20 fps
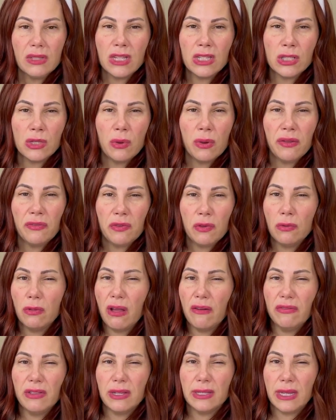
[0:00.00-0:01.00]
So if you
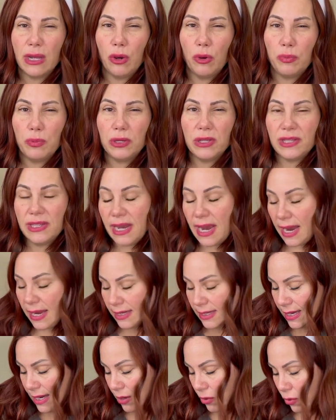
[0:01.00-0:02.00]
love this, I hope you
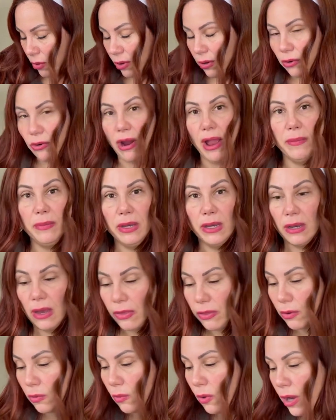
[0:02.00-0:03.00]
snagged it or grabbed
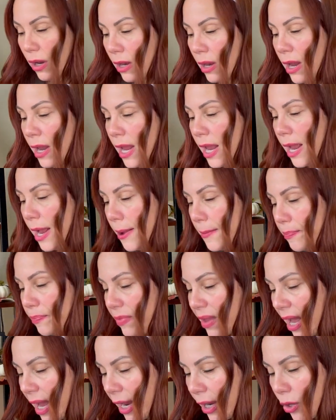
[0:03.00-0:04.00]
another one.
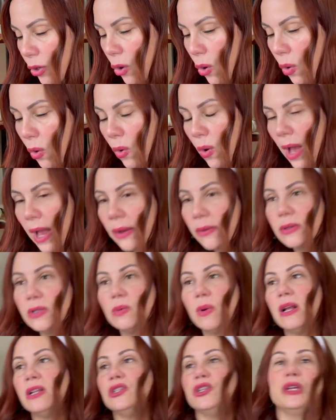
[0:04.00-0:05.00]
I know I was
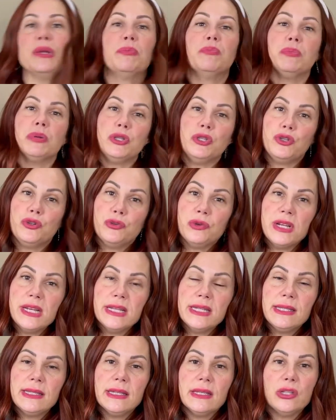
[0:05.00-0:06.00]
watching
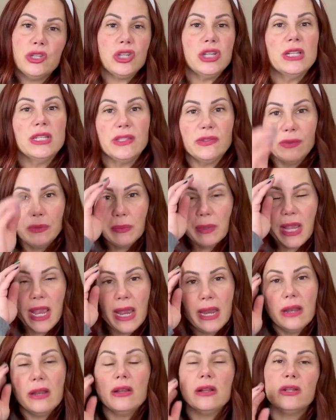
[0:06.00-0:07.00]
Patrice. She's from
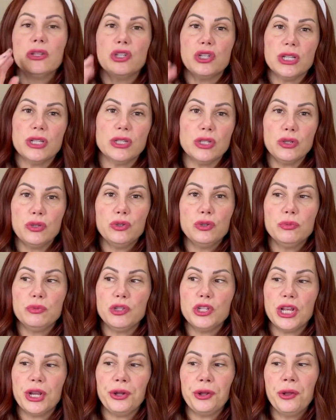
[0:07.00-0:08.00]
Canada. She has a YouTube
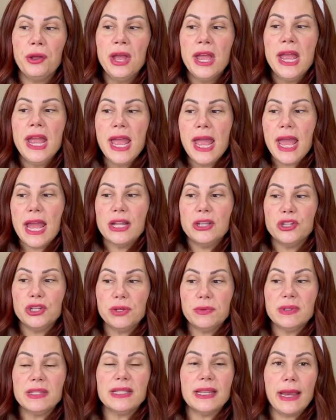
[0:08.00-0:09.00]
channel. And she
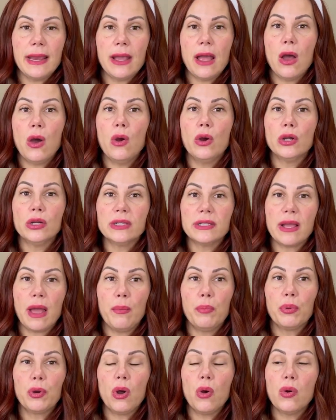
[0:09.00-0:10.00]
was saying how hers
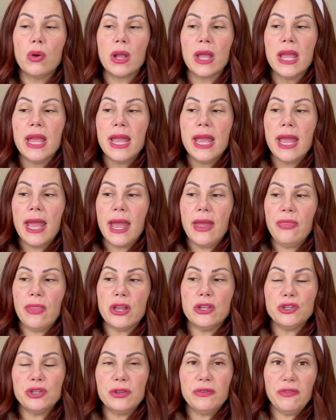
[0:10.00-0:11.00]
got broke. And
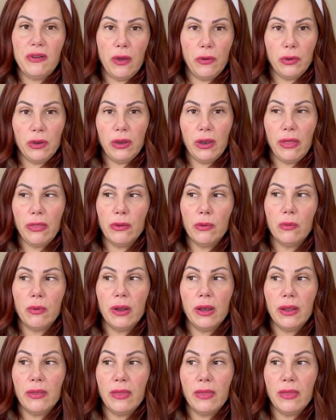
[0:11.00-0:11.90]
then she found another one.